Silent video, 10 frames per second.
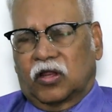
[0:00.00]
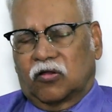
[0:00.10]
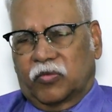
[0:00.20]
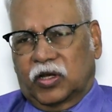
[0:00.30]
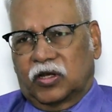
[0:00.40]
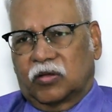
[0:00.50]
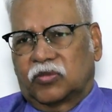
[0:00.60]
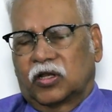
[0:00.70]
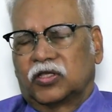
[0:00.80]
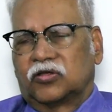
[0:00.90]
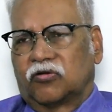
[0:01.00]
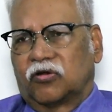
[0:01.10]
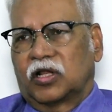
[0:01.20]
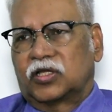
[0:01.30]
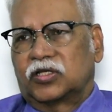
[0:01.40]
endometrium, that is
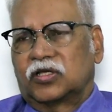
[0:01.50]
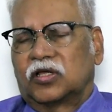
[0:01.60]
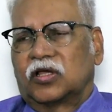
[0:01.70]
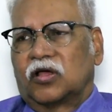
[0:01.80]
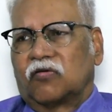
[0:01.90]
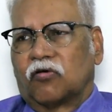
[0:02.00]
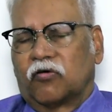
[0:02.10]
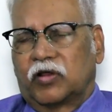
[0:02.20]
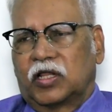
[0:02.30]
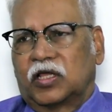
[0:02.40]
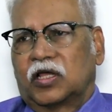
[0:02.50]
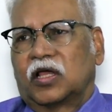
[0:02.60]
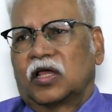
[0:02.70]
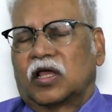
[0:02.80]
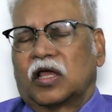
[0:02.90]
uterus, ovary,
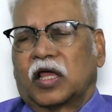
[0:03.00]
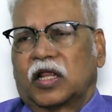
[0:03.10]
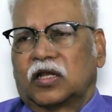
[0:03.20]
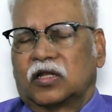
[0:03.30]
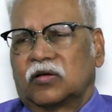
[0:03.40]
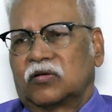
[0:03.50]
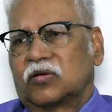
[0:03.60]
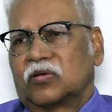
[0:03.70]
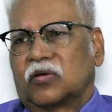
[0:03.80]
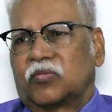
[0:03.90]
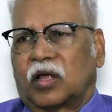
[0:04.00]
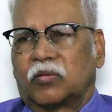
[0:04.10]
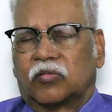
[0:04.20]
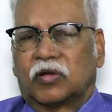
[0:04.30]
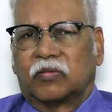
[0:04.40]
and
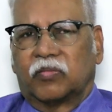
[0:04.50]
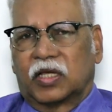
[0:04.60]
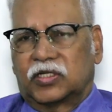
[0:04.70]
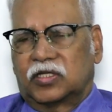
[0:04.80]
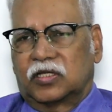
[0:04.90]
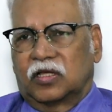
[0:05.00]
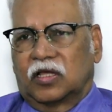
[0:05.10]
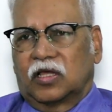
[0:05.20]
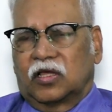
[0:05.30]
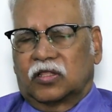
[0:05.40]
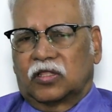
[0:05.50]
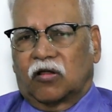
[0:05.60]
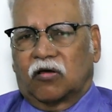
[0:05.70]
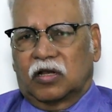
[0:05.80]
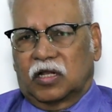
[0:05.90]
probably breast, they
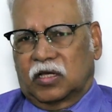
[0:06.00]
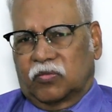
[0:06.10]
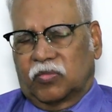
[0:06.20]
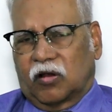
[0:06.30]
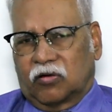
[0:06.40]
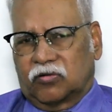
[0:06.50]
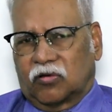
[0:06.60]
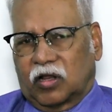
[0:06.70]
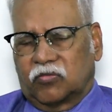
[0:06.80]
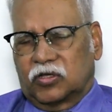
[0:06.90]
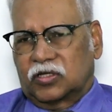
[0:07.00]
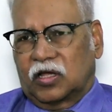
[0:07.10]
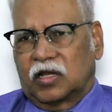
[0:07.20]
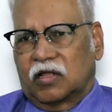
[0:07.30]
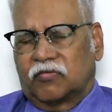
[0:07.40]
all belong to almost
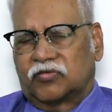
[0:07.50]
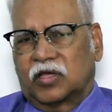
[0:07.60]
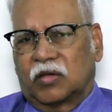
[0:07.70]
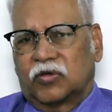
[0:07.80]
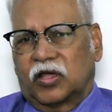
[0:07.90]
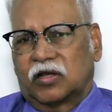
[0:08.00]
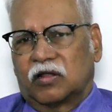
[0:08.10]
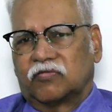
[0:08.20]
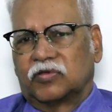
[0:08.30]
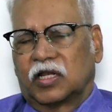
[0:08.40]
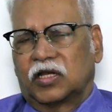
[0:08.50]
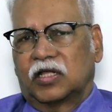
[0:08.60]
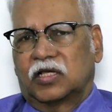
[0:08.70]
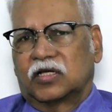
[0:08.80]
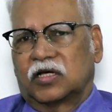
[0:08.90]
kind of same kind of
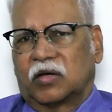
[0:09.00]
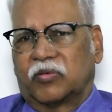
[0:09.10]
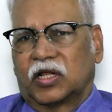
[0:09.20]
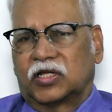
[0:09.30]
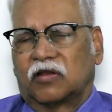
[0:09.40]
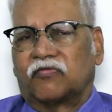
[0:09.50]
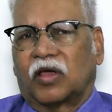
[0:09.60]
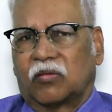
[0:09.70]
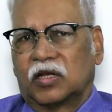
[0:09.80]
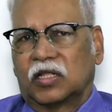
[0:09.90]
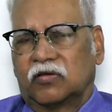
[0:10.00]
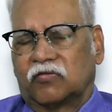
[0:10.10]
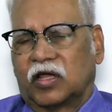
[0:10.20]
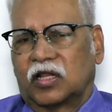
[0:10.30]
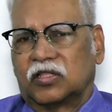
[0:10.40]
genetic aberration family,
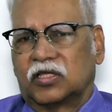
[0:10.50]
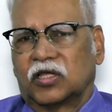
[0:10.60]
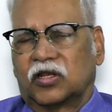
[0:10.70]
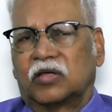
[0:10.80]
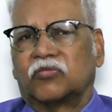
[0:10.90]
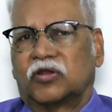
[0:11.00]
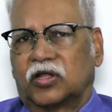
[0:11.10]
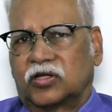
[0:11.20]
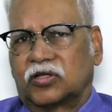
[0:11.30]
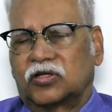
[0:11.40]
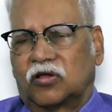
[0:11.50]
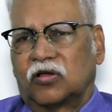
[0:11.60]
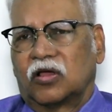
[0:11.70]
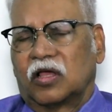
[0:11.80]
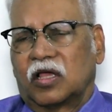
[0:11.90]
where the genetic mutations
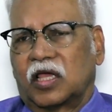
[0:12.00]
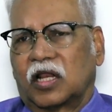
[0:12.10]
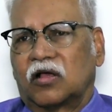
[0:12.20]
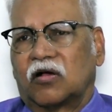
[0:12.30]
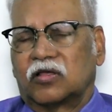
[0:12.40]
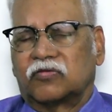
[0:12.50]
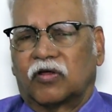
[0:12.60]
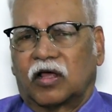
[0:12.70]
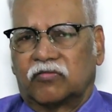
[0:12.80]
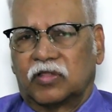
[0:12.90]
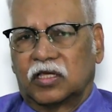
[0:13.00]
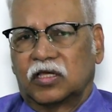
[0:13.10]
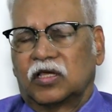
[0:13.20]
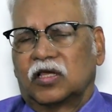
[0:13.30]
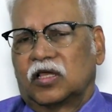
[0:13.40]
can cause one of the
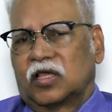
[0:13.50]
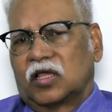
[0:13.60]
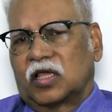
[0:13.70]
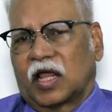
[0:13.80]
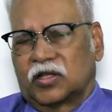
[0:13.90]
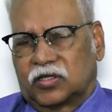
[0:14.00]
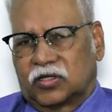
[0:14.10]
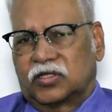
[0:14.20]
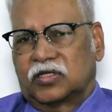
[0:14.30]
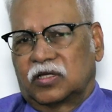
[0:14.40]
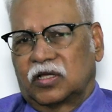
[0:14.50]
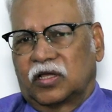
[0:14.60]
cancers